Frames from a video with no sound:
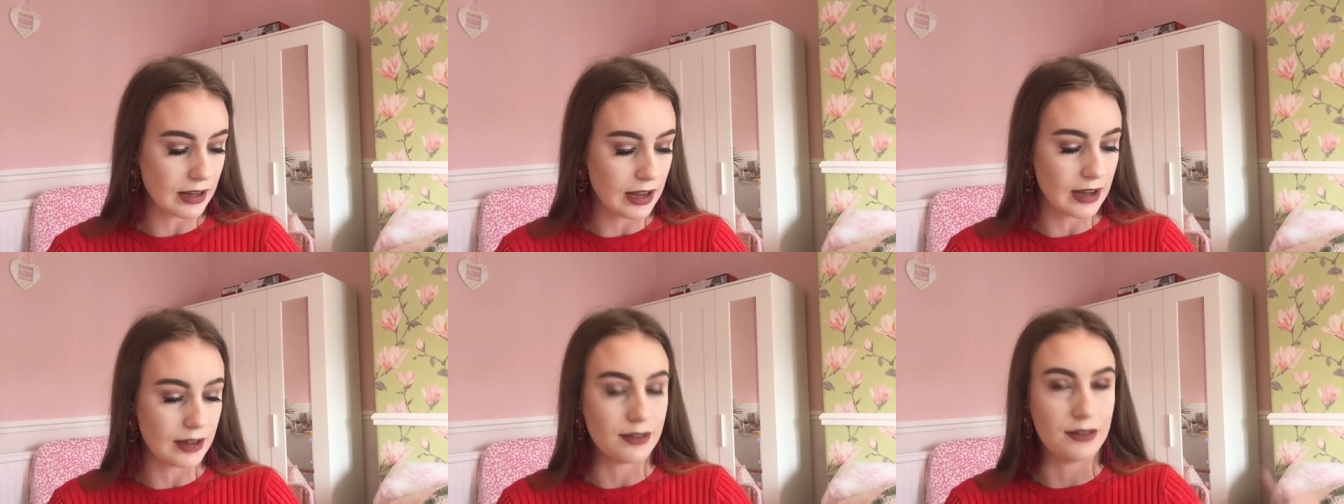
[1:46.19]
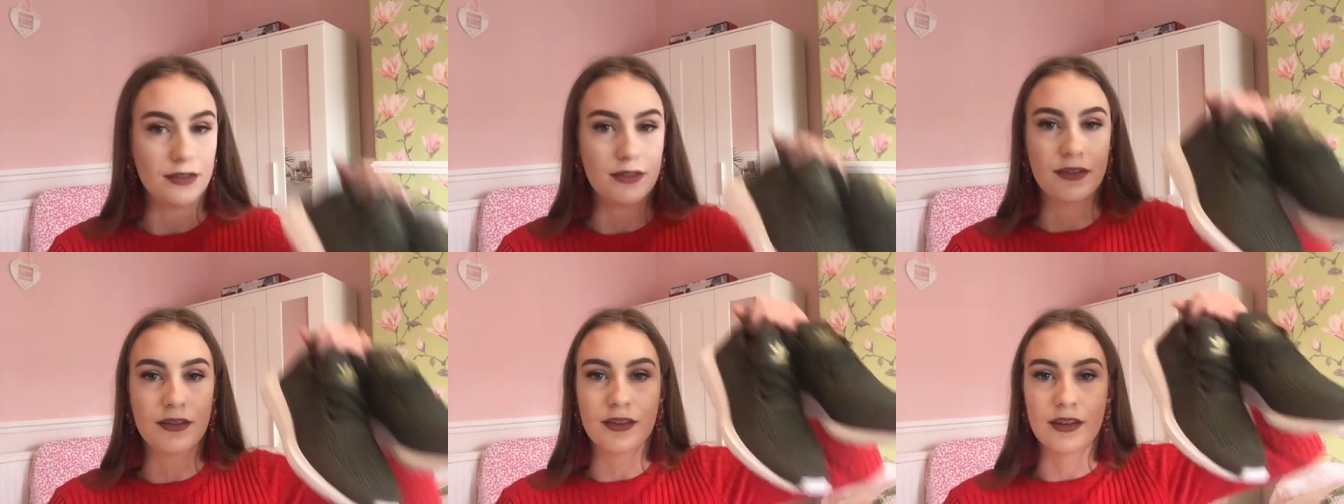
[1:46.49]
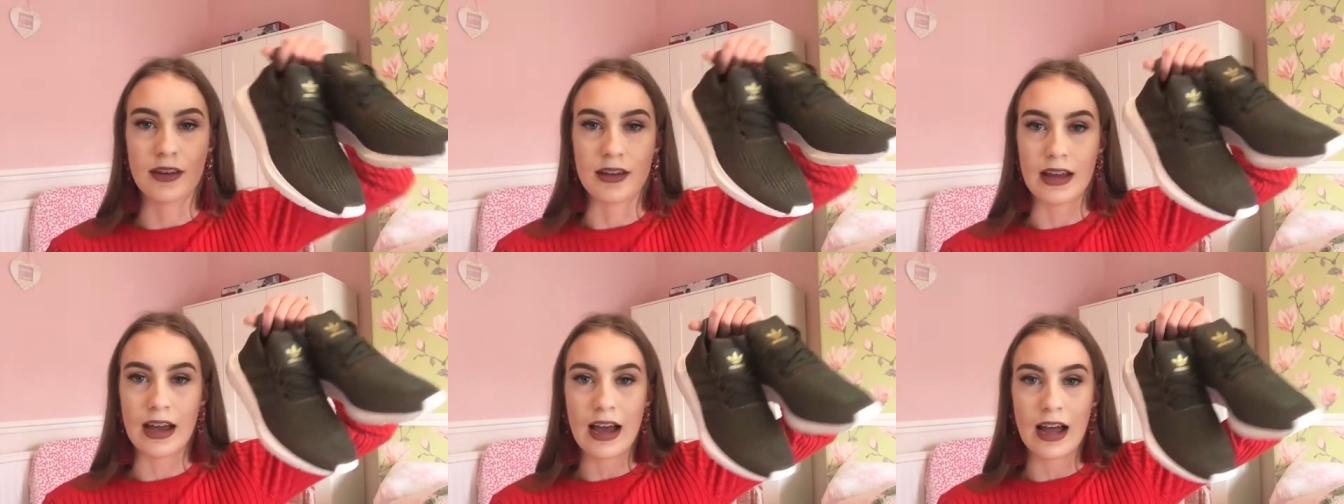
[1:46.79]
And
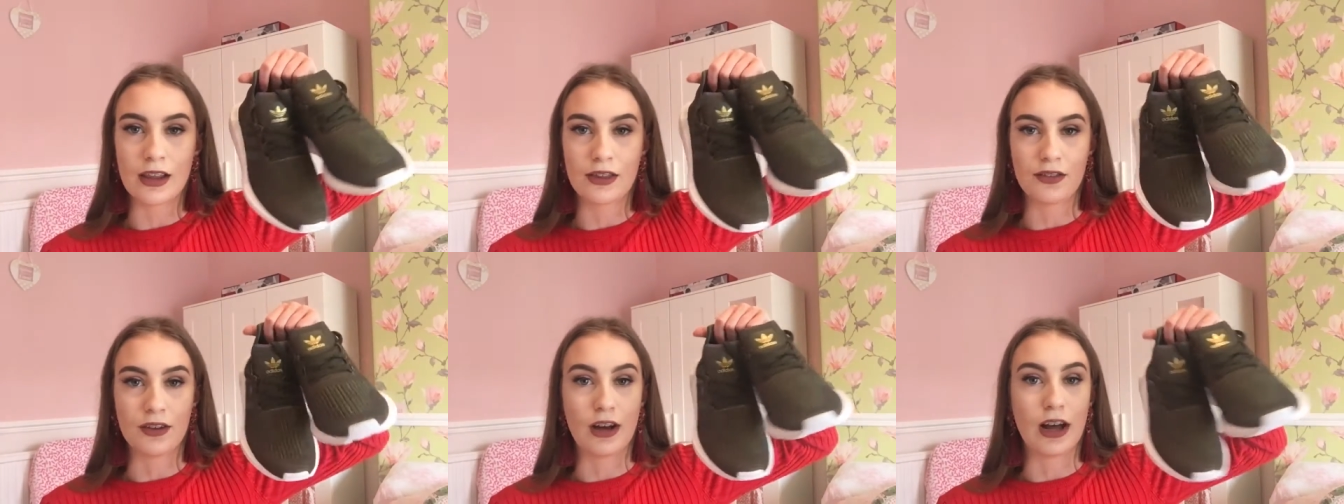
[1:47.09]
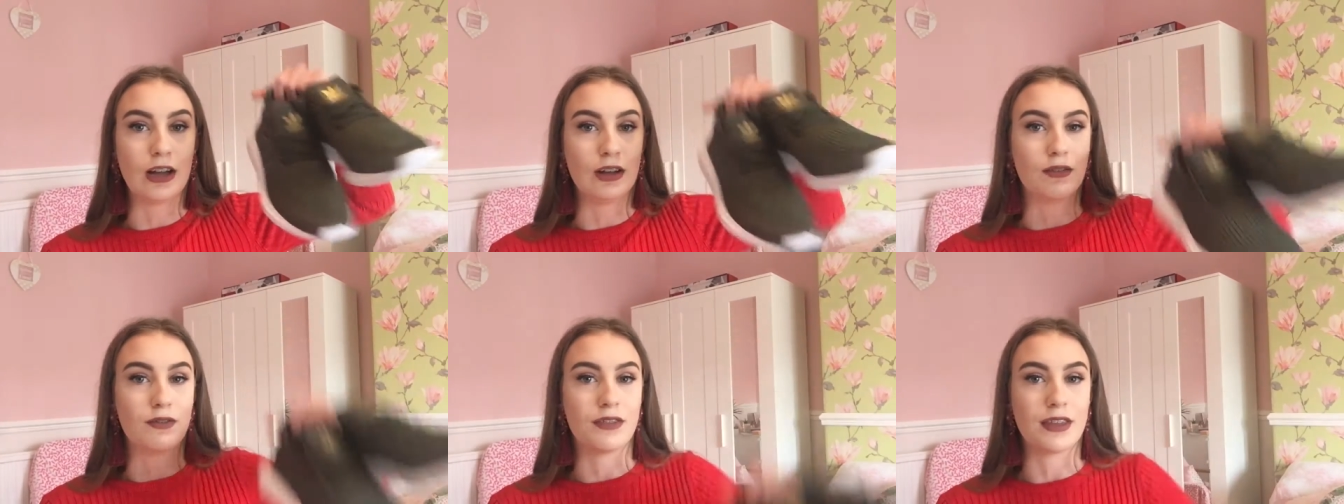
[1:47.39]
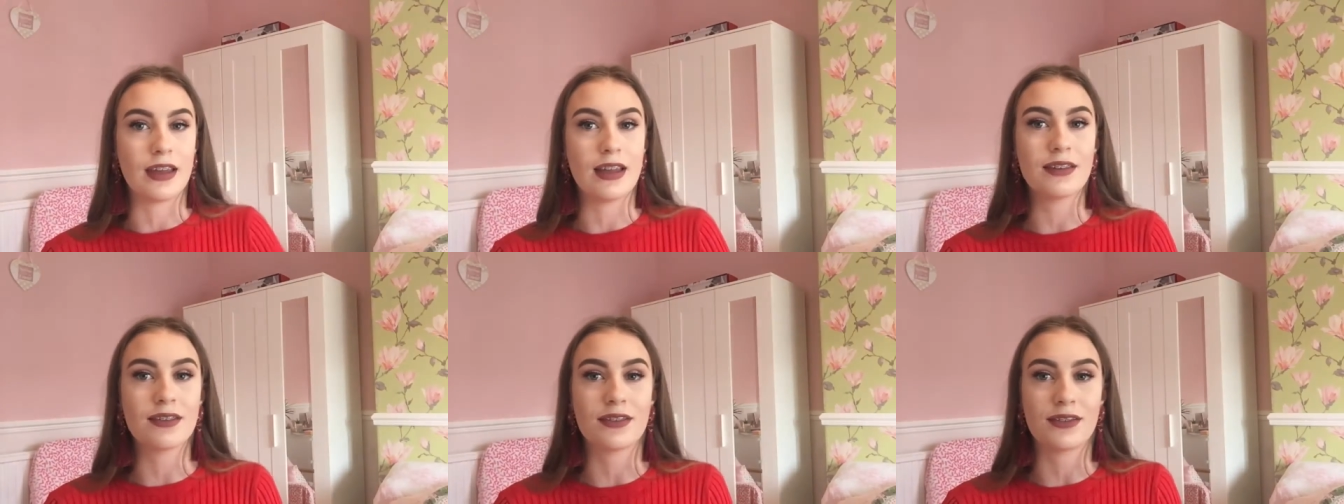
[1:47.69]
yeah, so I love
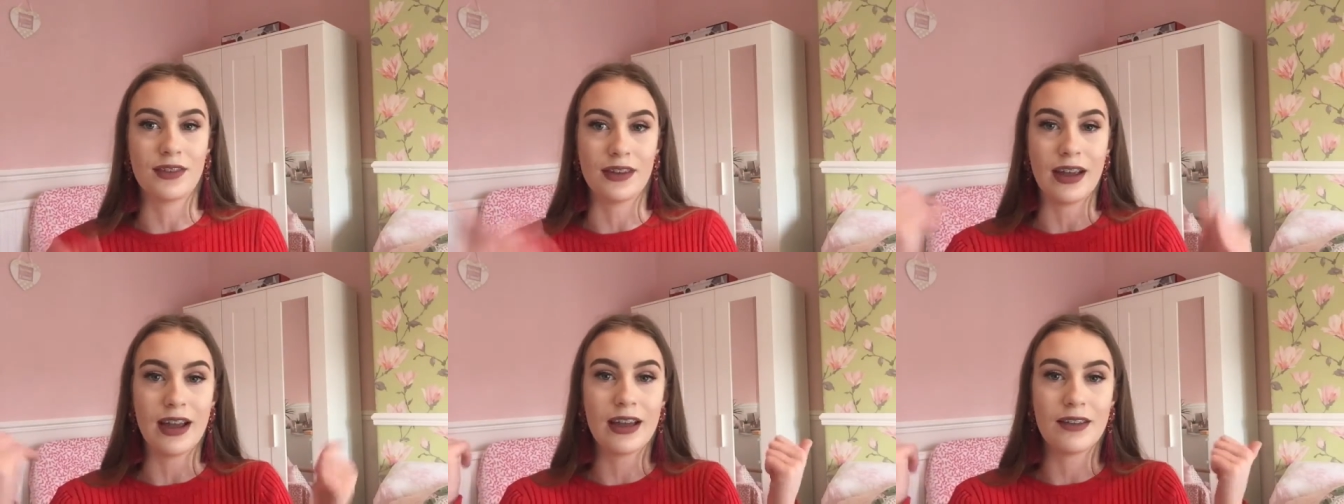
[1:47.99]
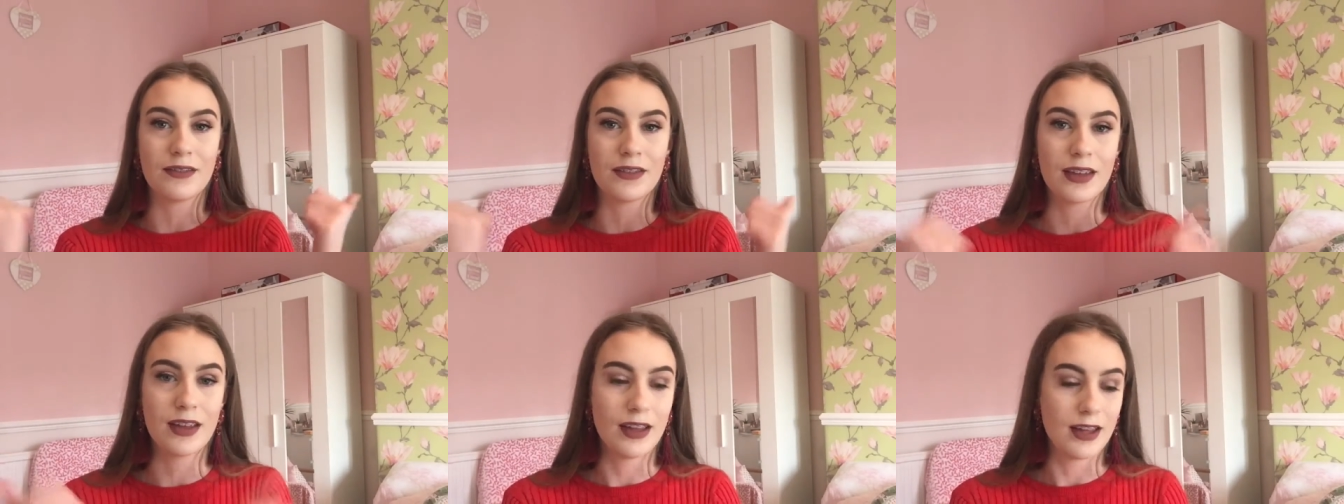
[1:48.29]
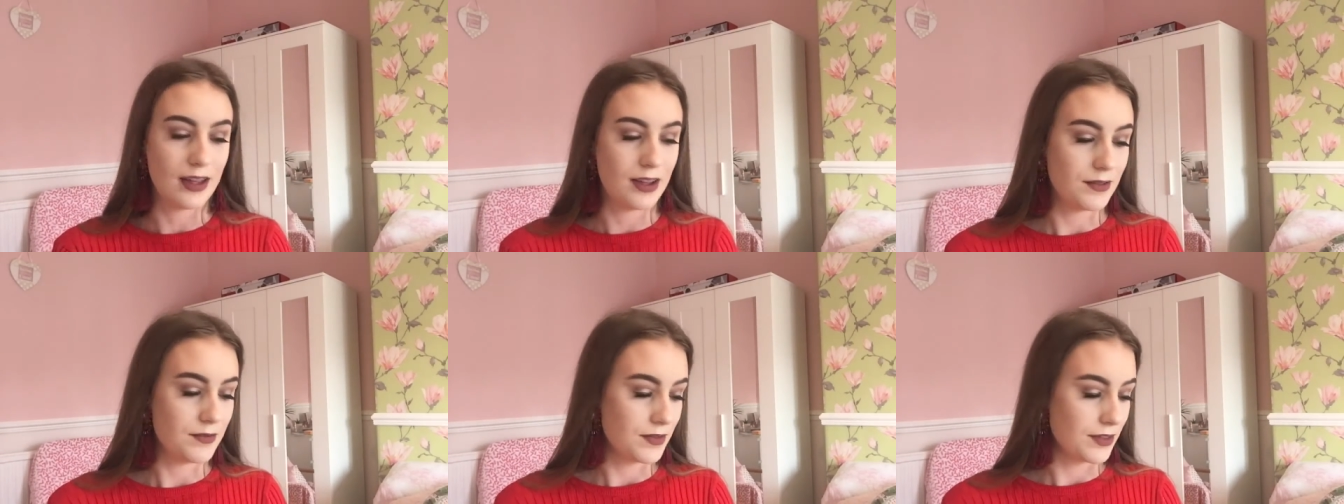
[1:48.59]
these. So yeah,
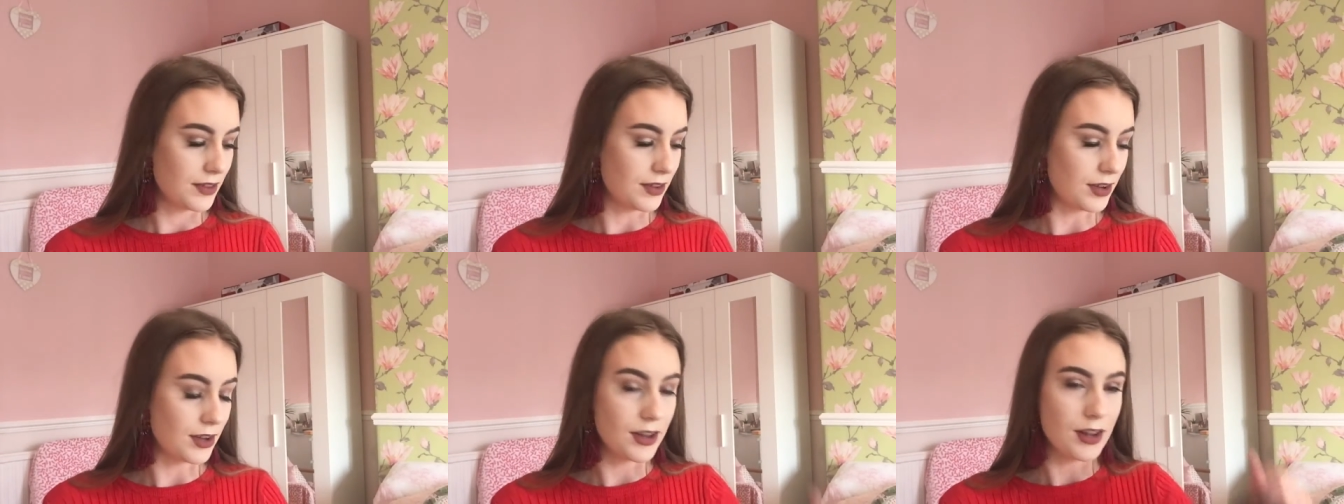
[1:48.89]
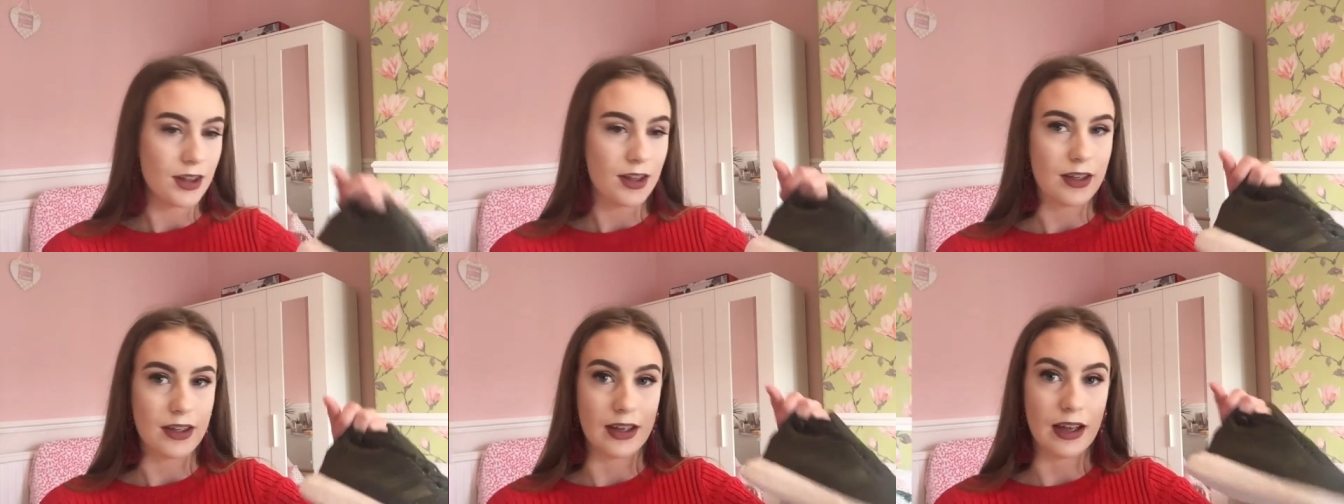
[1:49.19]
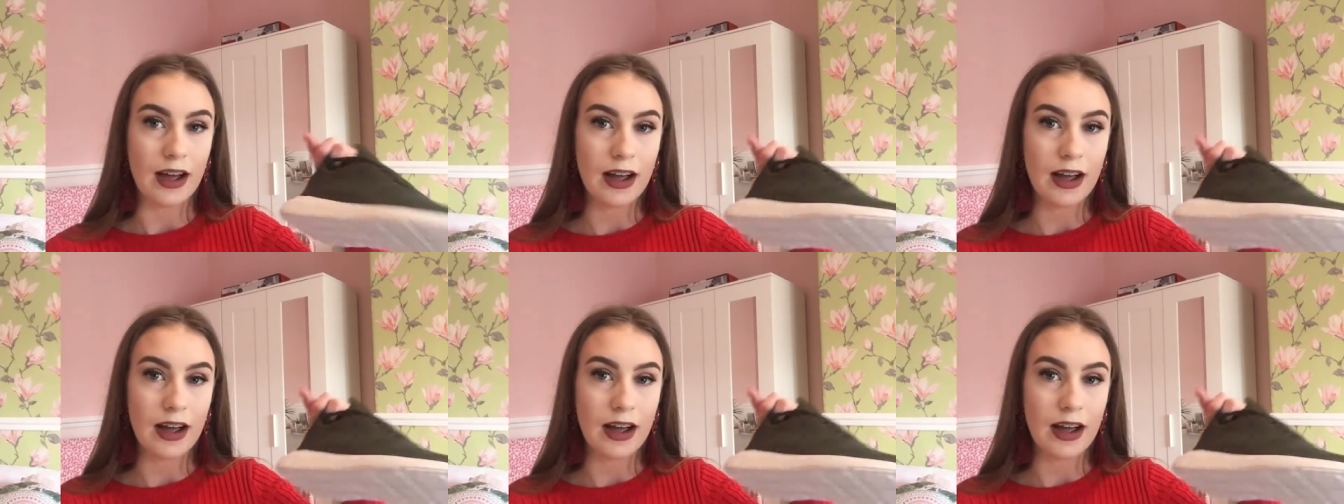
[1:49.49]
so yeah,